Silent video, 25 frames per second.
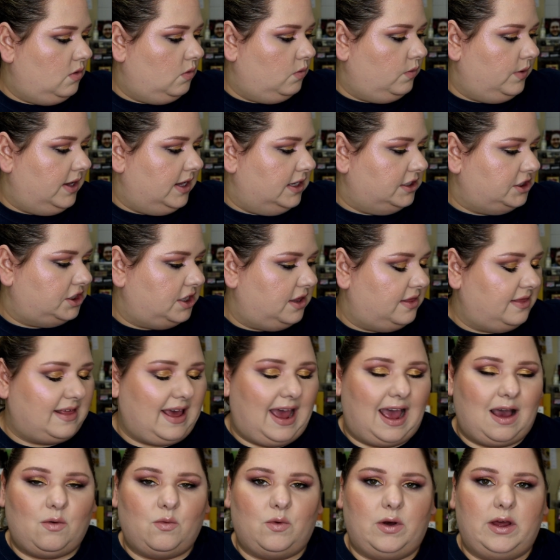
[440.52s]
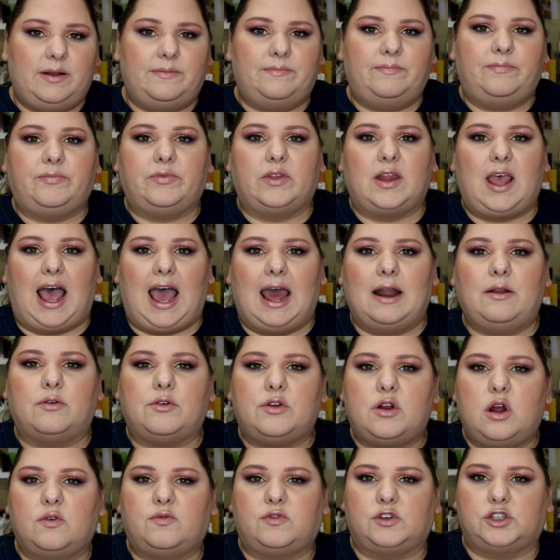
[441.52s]
which that one, I
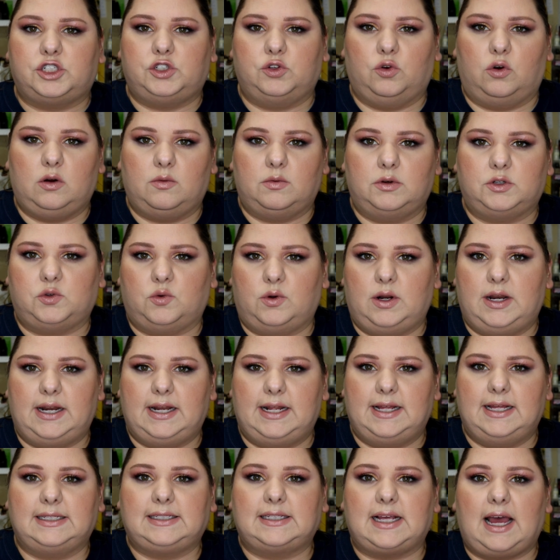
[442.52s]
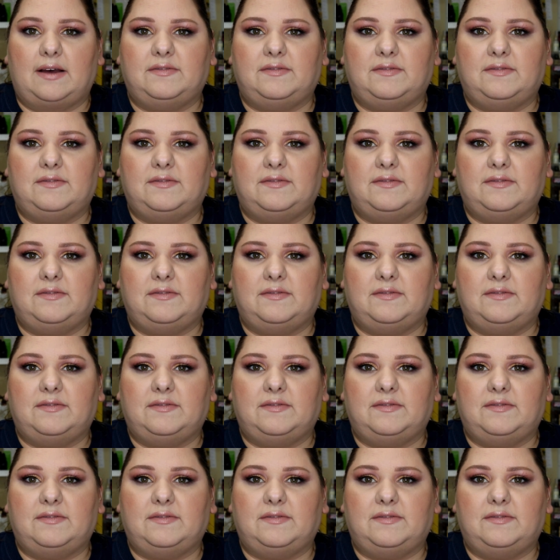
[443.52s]
don't know for sure which one it is.